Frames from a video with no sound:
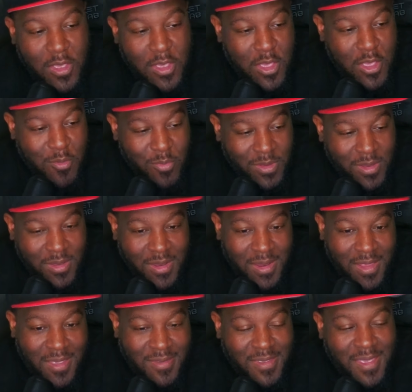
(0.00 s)
but
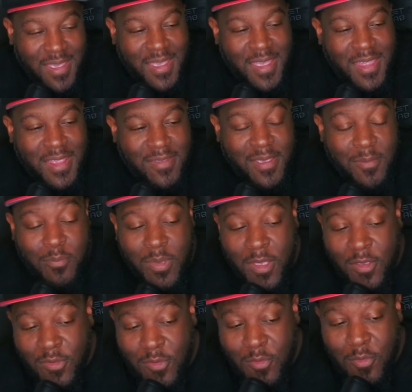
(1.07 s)
nonetheless, it is a
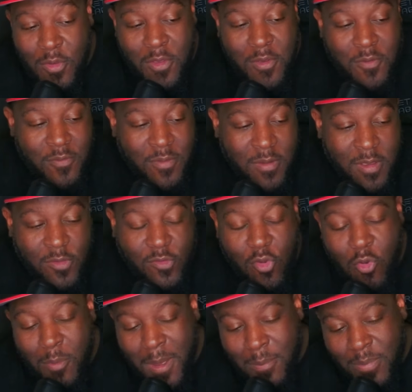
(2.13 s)
pixel variant. So
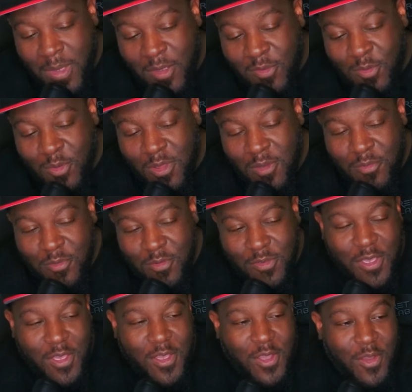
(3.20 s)
all my pixel lovers,
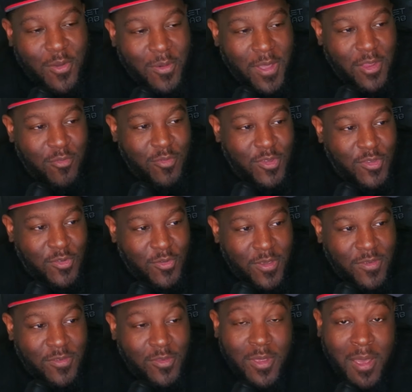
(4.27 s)
go ahead and
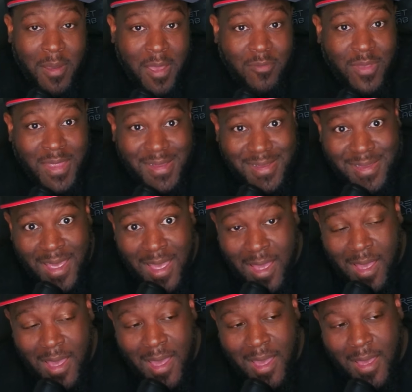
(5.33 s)
rejoice. You now have a Doc
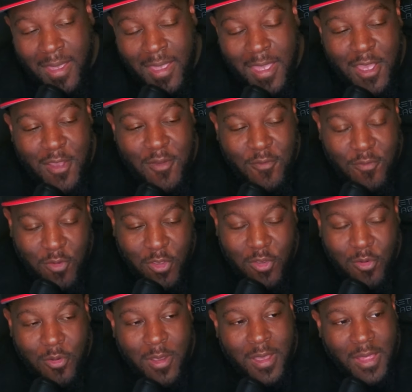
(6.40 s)
Ock for
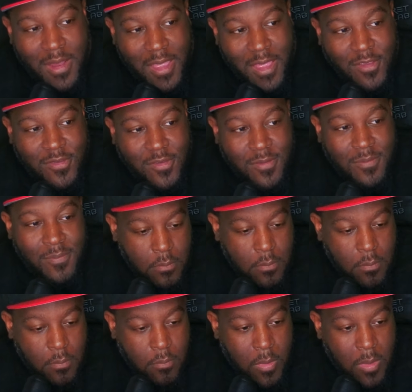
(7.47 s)
your collection.
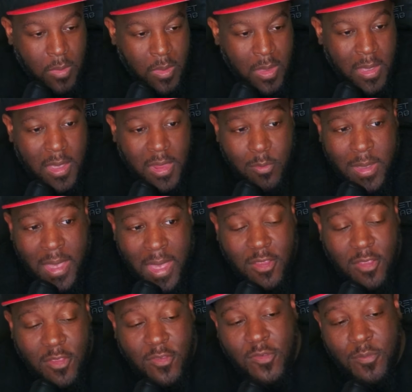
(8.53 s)
And then we got
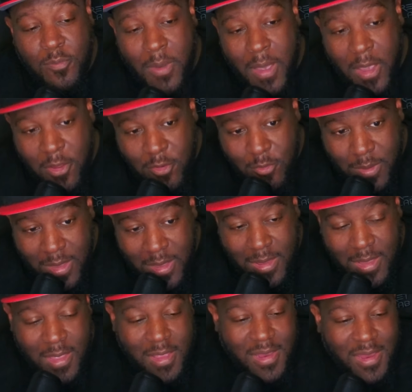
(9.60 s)
Spider-Man.
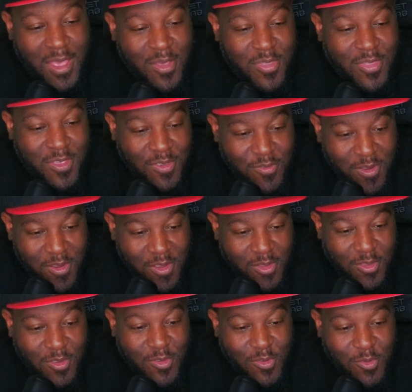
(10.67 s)
Now, this variant
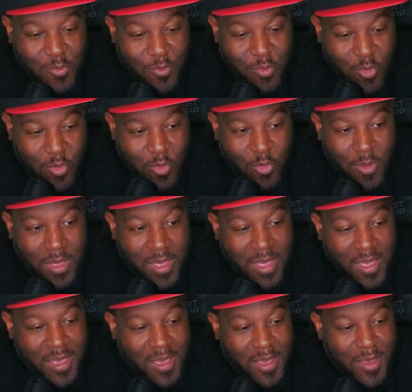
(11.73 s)
looks super cool.
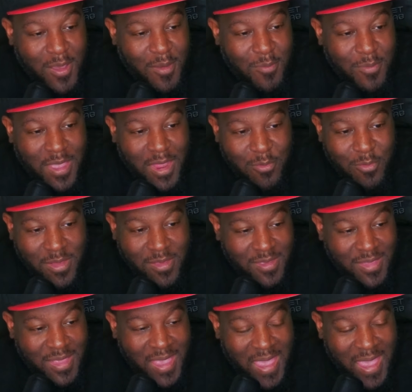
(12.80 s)
Cannot wait to see
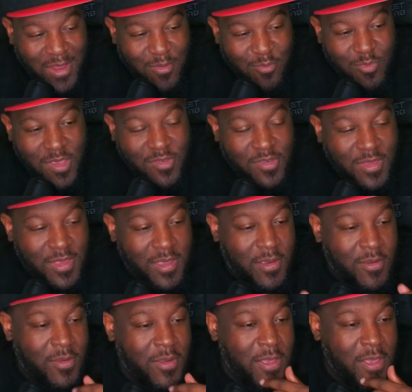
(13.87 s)
the animation
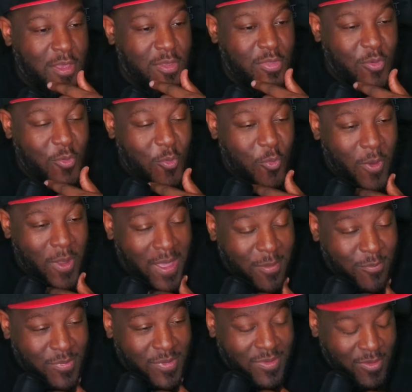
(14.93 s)
here. The
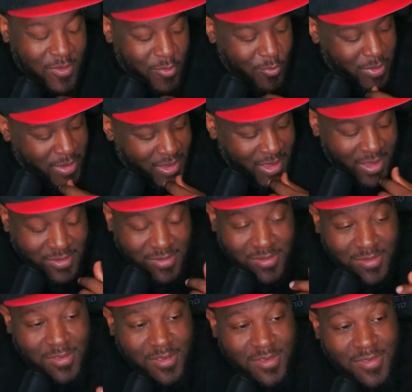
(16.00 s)
webs, oh my gosh, this
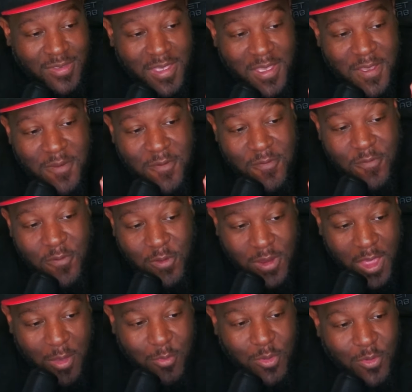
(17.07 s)
looks
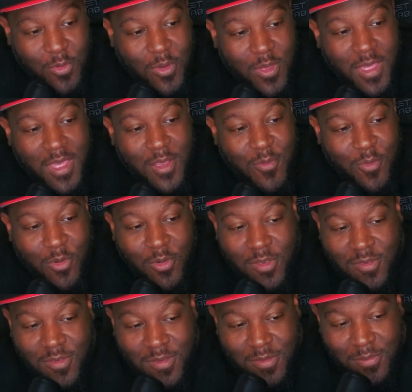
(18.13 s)
phenomenal. We're going to
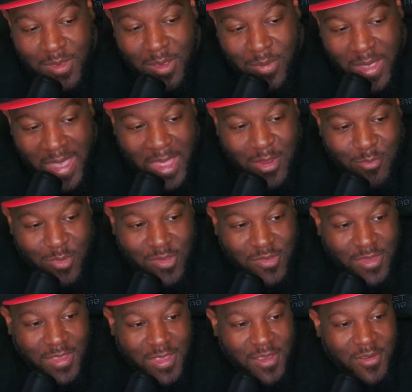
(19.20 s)
see some type of animation
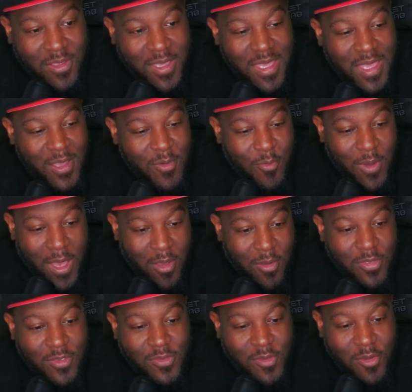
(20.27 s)
here. Wow,
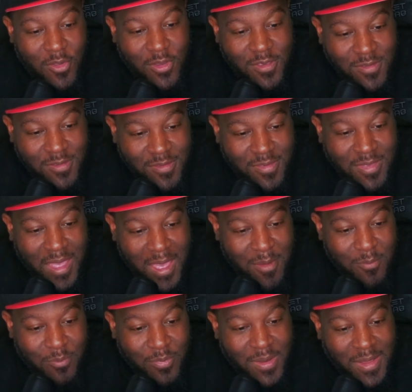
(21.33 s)
this artist is not
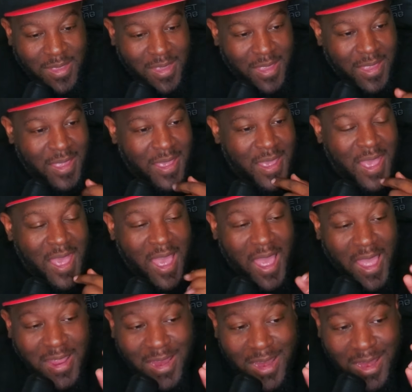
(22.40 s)
playing.
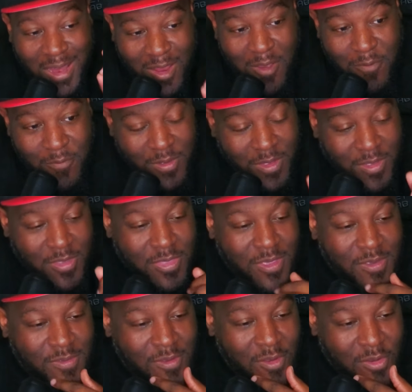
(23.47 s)
I love
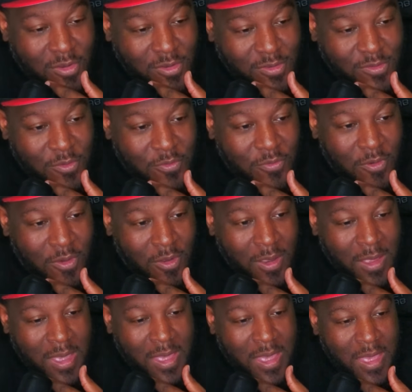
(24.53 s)
this art so far.
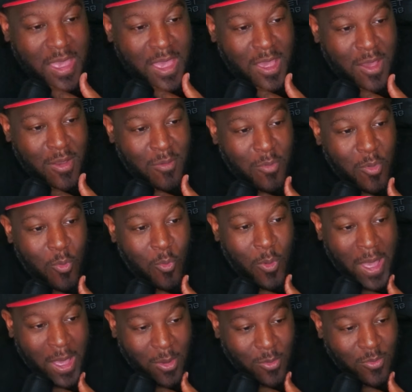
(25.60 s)

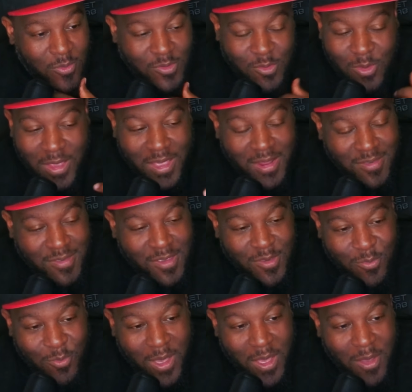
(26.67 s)
Wow. So all I got to say is
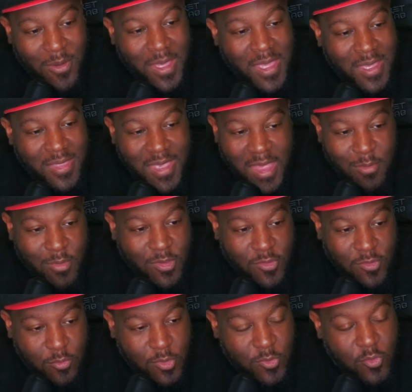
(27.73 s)
wow. The animation
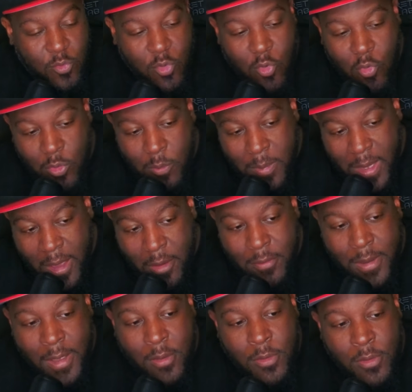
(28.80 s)
is going to be super cool. The
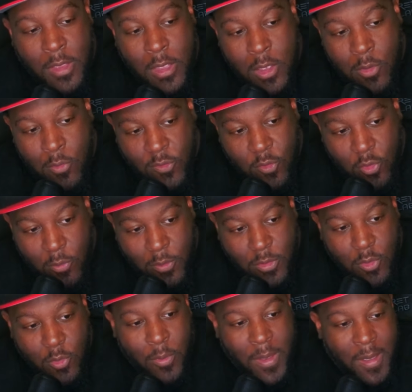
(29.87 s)
background, what's going on with
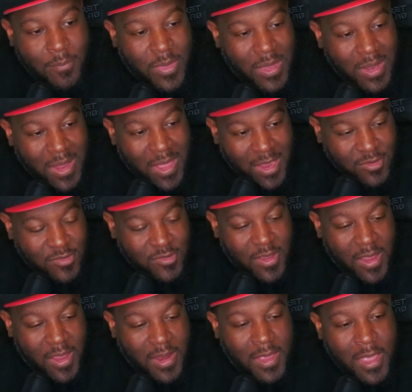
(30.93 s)
the web, the lights
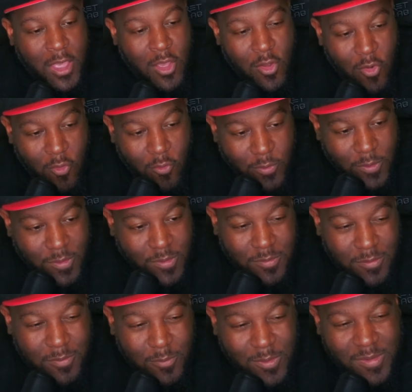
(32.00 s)
shining. Hopefully
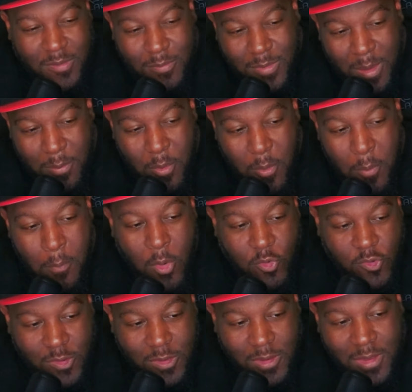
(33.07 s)
we see some type of
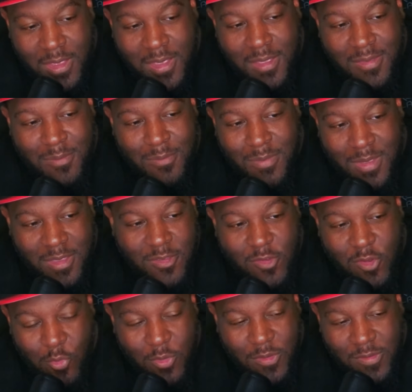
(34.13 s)
motion to
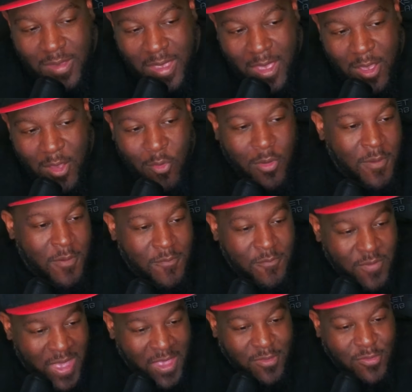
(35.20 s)
show us how fast the